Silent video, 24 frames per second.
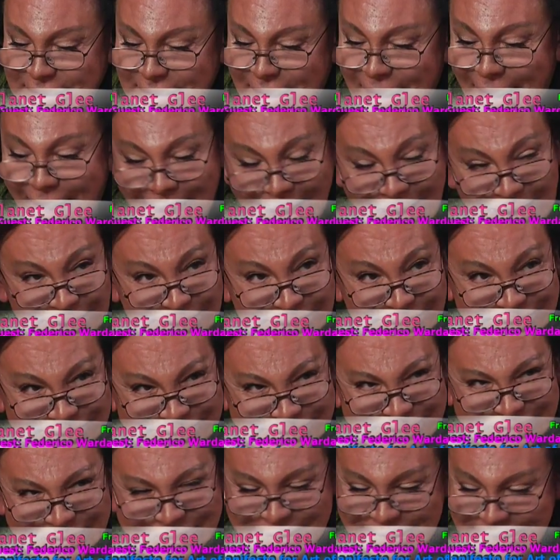art
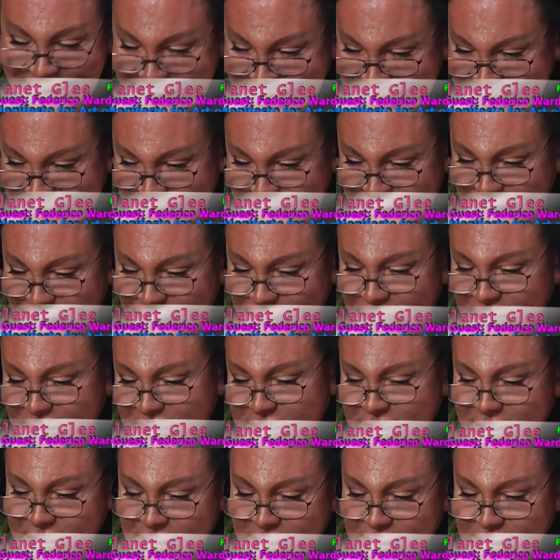is
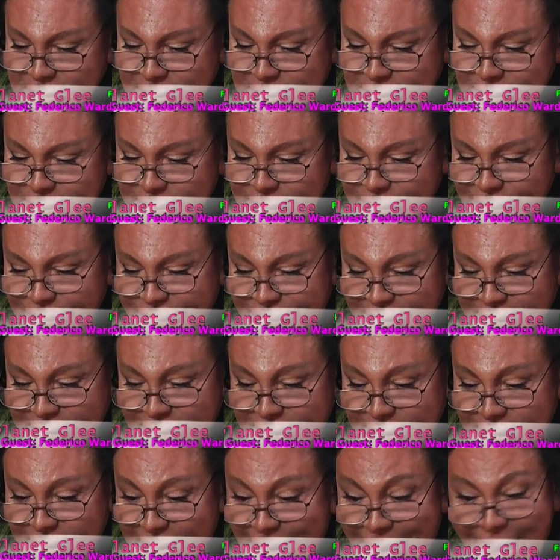
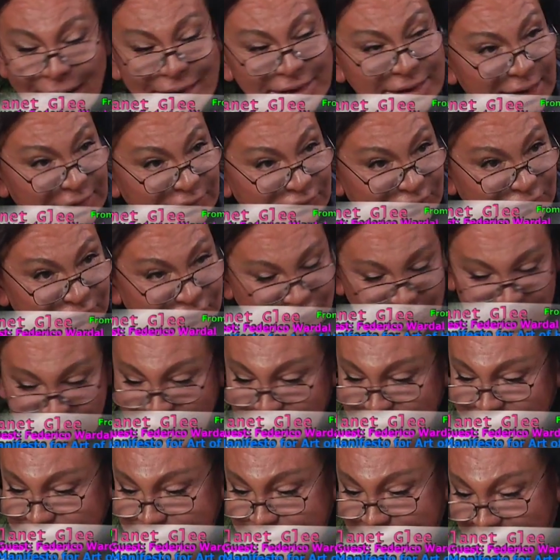the highest
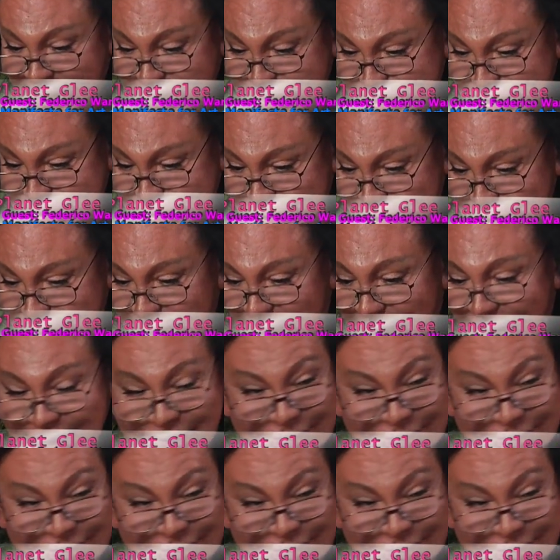expression and